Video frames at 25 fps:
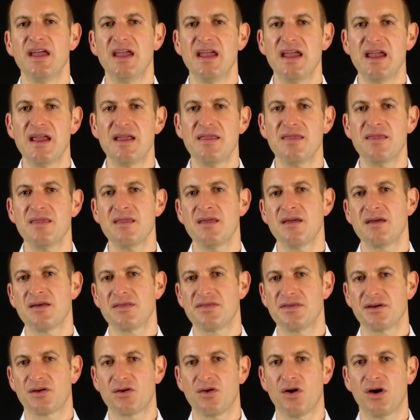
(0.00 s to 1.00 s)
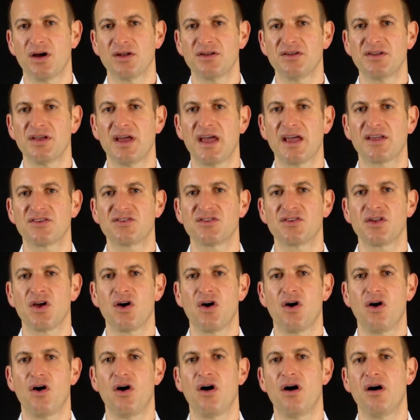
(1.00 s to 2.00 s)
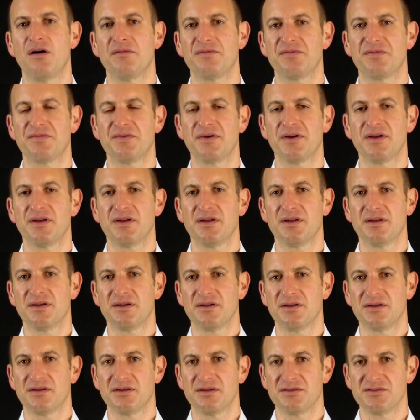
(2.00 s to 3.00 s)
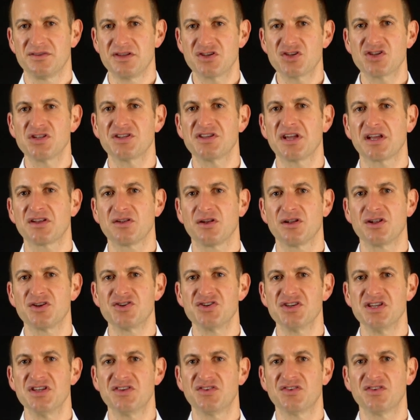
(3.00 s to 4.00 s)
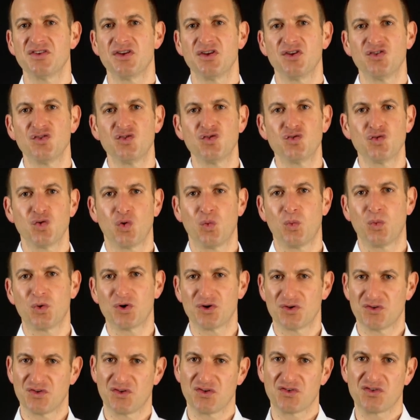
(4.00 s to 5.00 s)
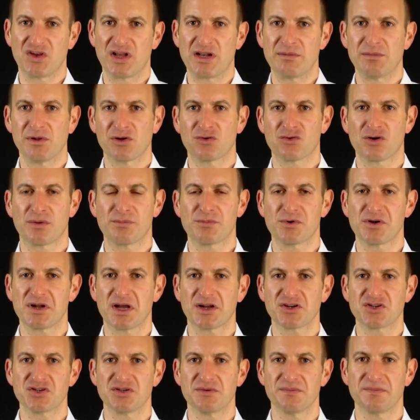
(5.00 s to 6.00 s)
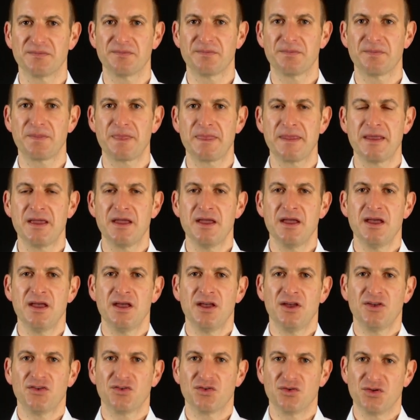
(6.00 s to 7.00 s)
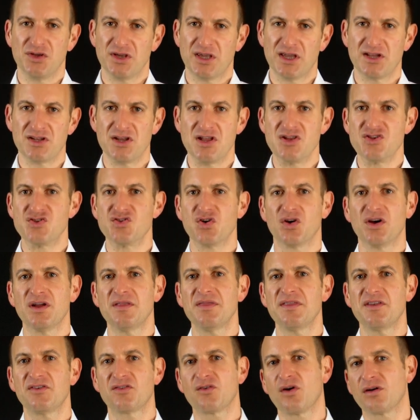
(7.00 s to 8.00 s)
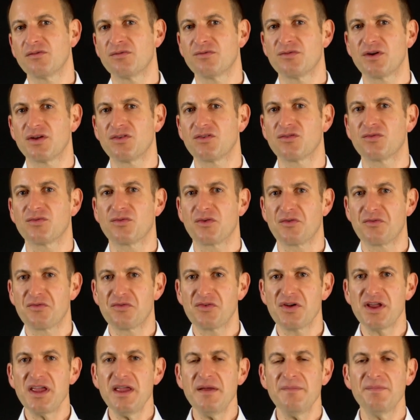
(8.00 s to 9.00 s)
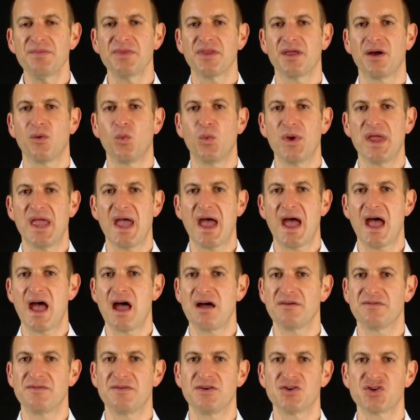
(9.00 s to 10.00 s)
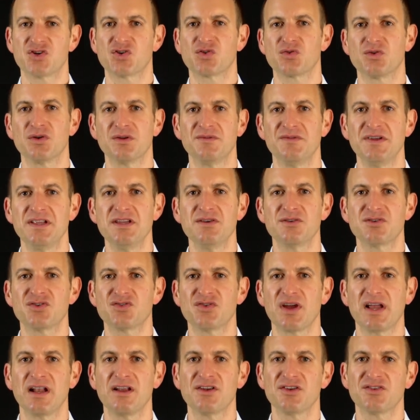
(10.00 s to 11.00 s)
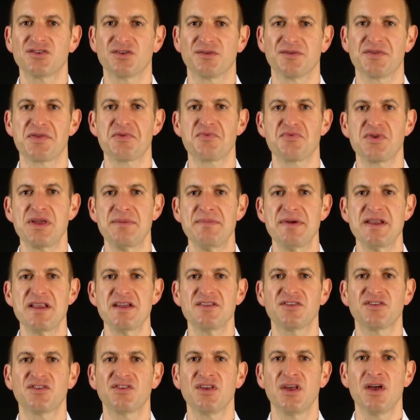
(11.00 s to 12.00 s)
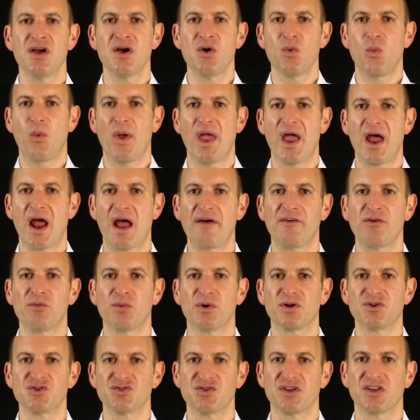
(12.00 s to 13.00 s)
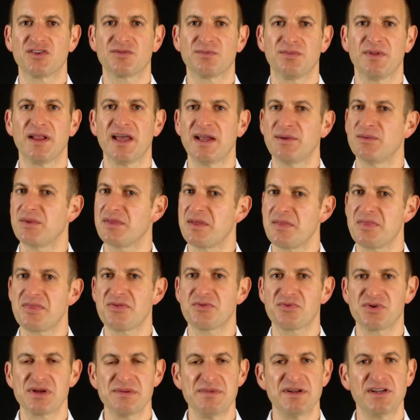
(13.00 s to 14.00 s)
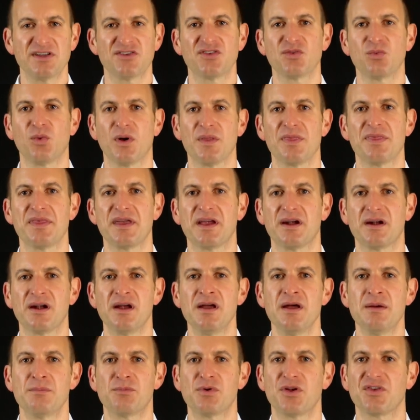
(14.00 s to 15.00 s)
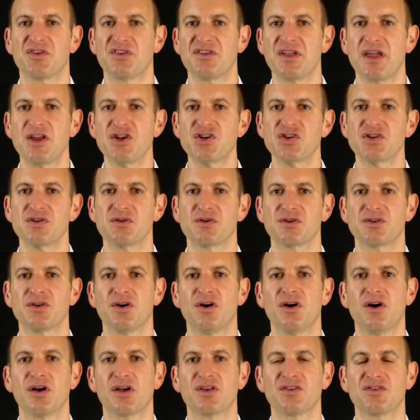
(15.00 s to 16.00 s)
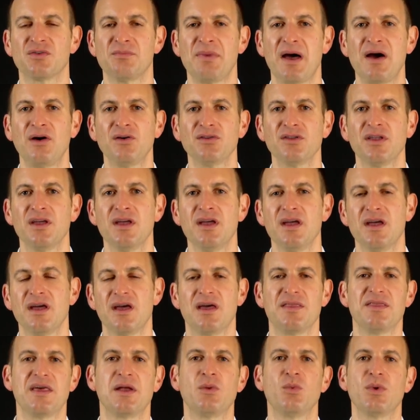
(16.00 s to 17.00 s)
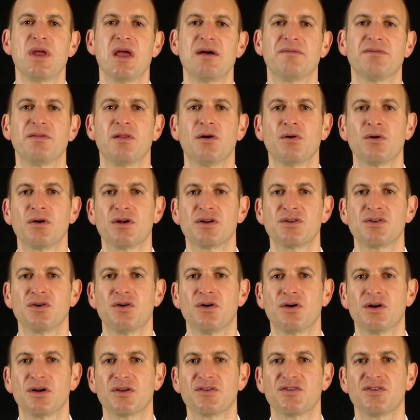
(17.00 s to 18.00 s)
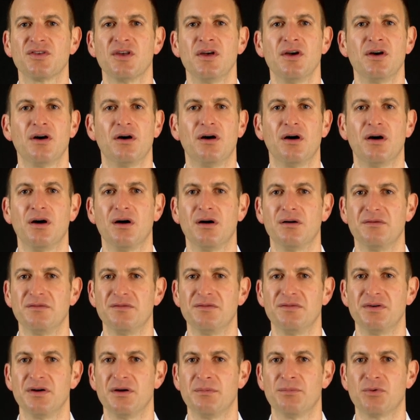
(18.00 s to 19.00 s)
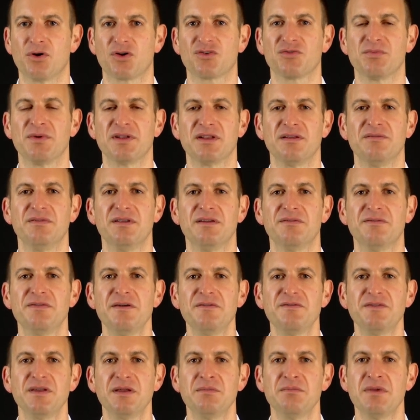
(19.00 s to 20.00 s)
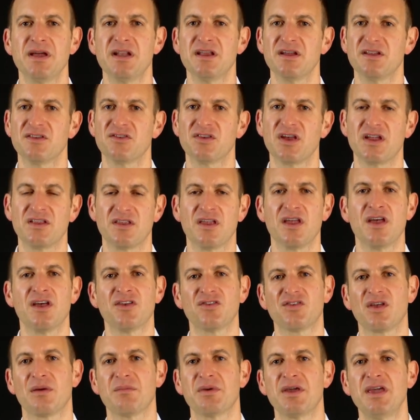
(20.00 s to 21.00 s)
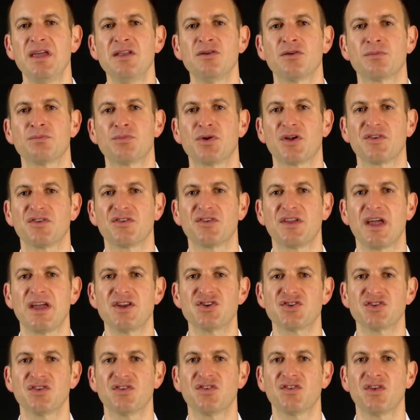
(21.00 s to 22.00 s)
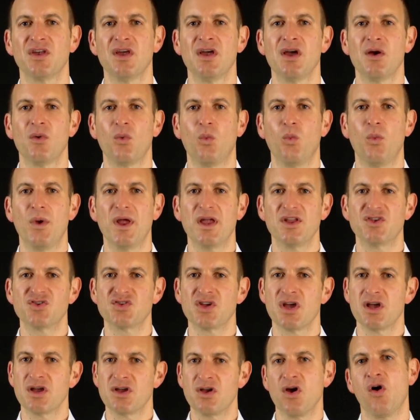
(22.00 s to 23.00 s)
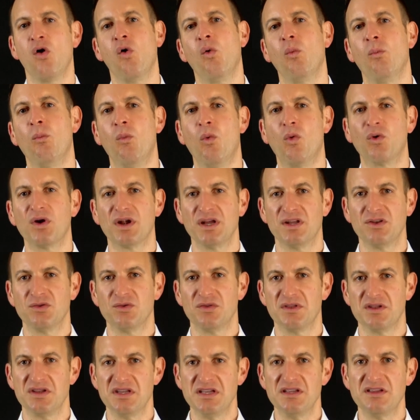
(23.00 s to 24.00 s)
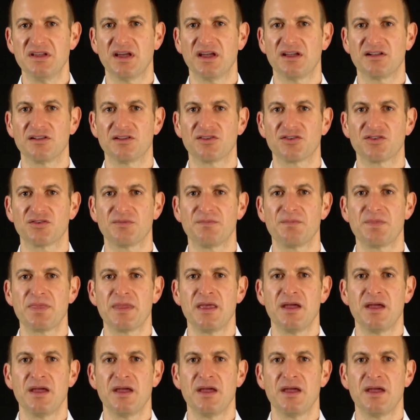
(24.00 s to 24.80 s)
in the context of digital technologies towards sustainable crop production. So you can join this conference for free. We have short video trailers of 3 minutes where everyone should explain within 3 minutes what their presentation or talk is about. And then we have longer talks of approximately 15 minutes and some keynote presentations which go more into the details.